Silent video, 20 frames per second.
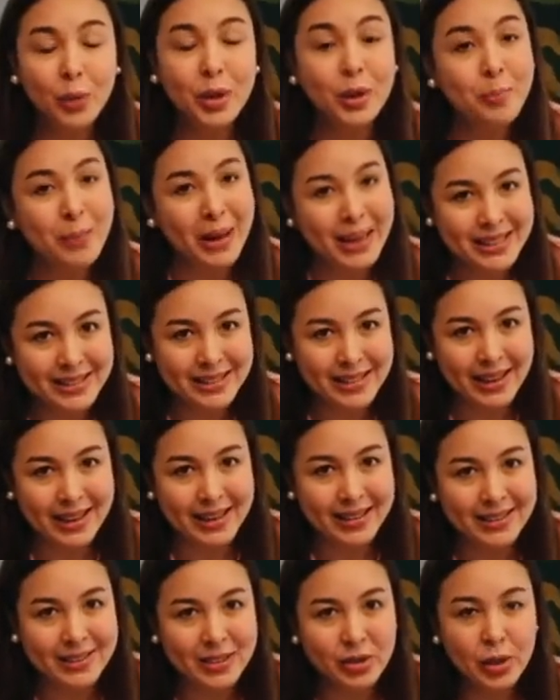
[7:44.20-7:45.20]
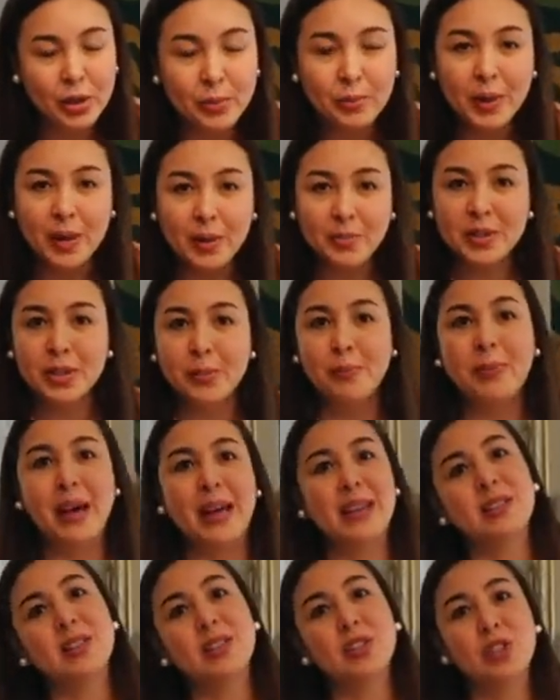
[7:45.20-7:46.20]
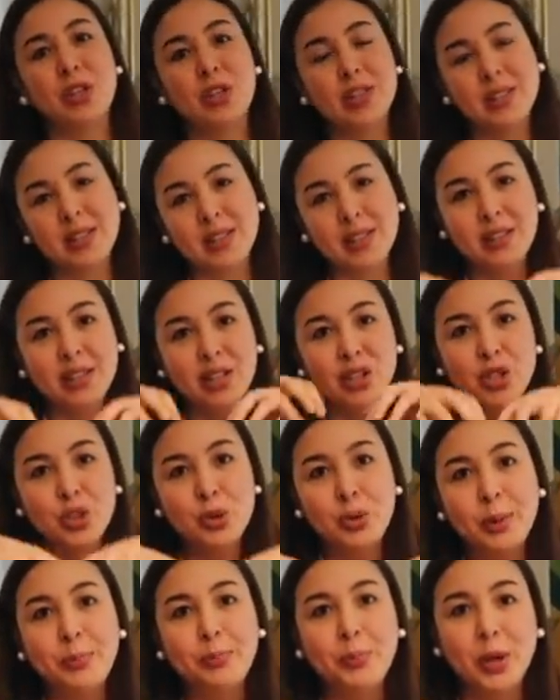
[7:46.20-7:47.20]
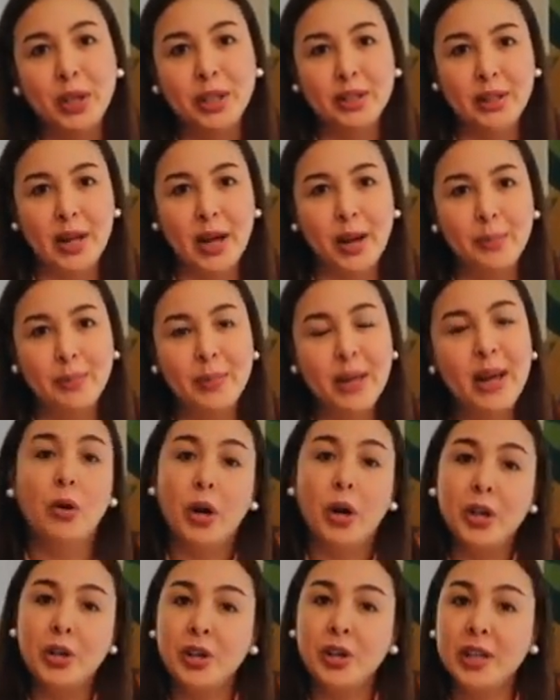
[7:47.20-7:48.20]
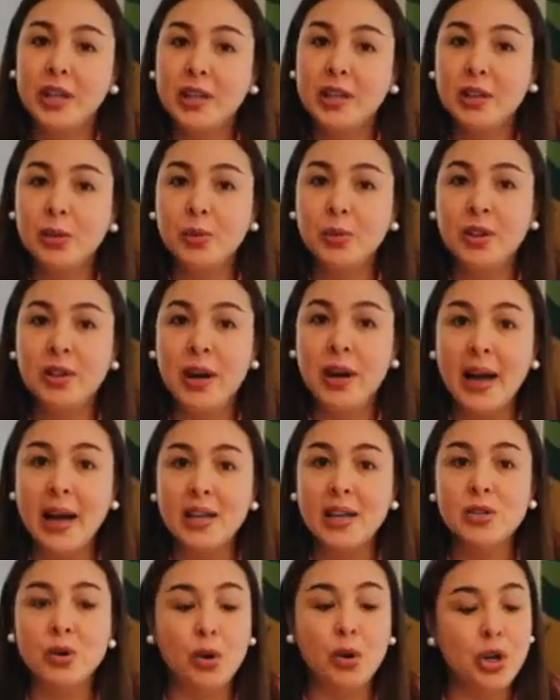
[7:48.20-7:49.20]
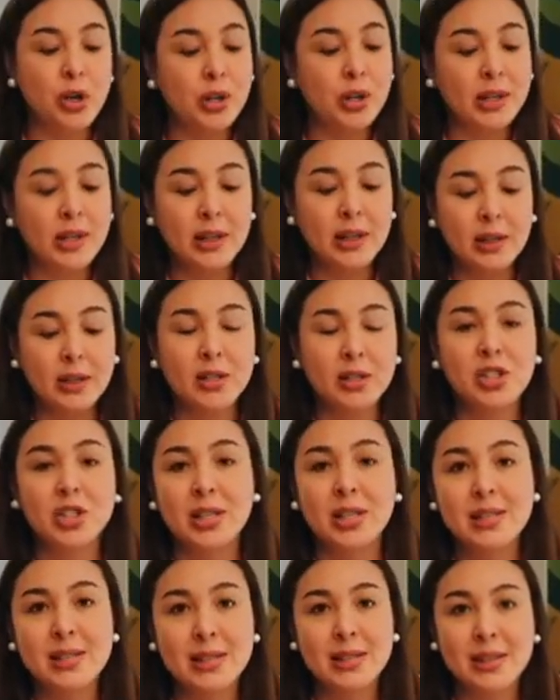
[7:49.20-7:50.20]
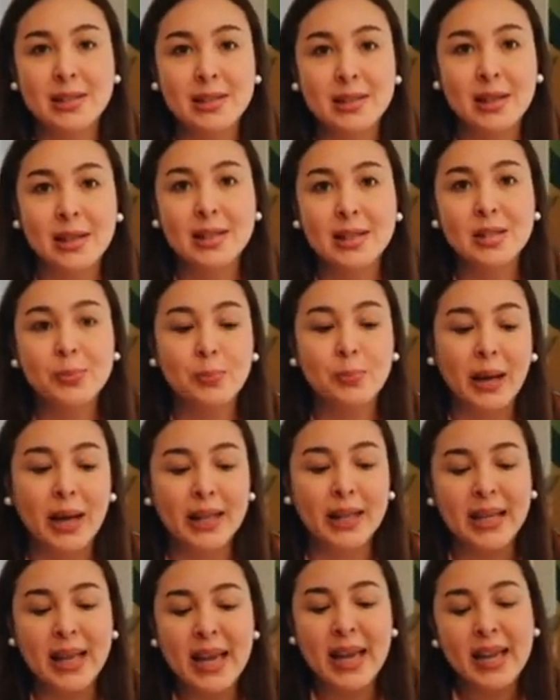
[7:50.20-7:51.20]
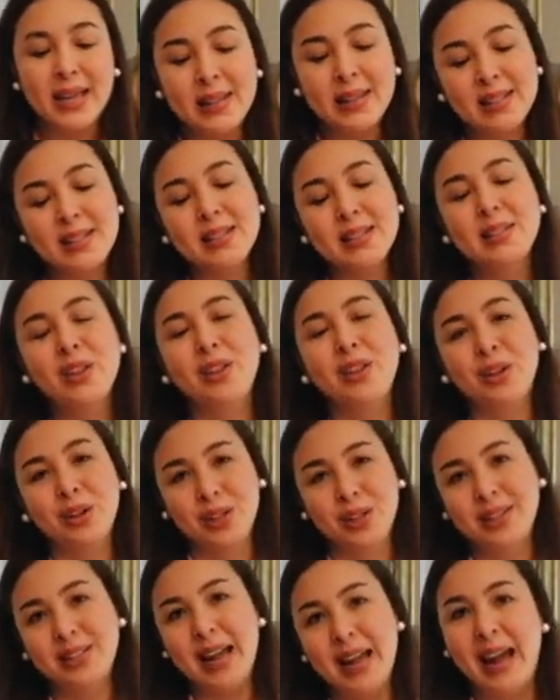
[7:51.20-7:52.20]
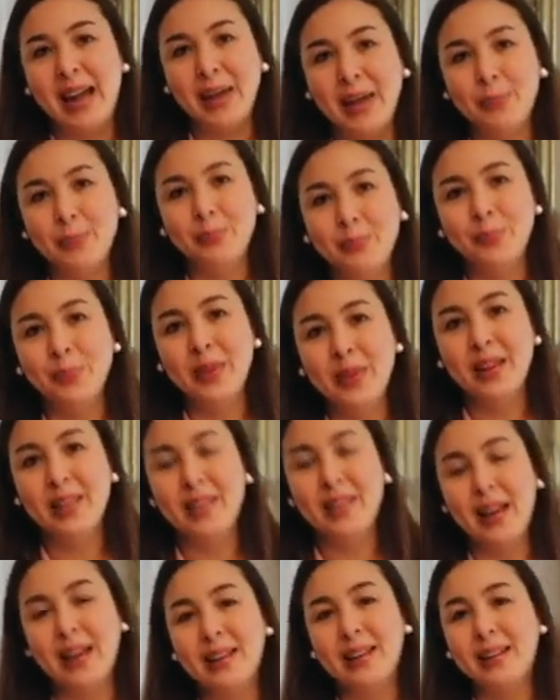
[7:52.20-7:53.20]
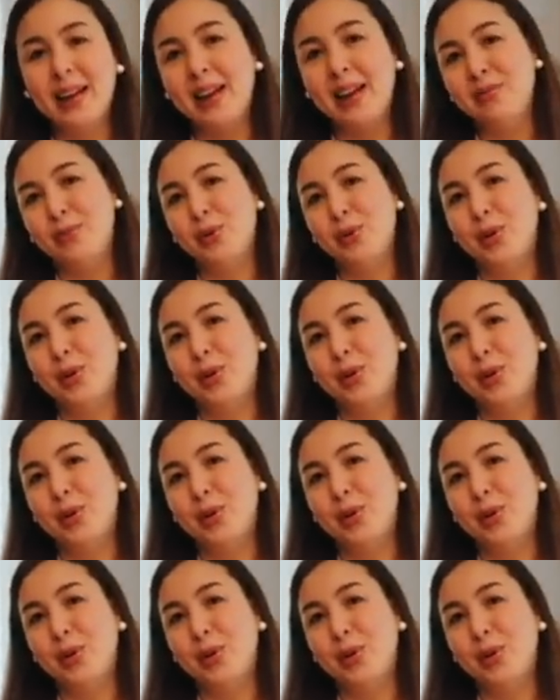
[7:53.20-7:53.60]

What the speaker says: with pasta. So it becomes a pasta sauce and then the shrimp on top. Or you can eat it with rice or you can eat it just as is. But this is the third time that I've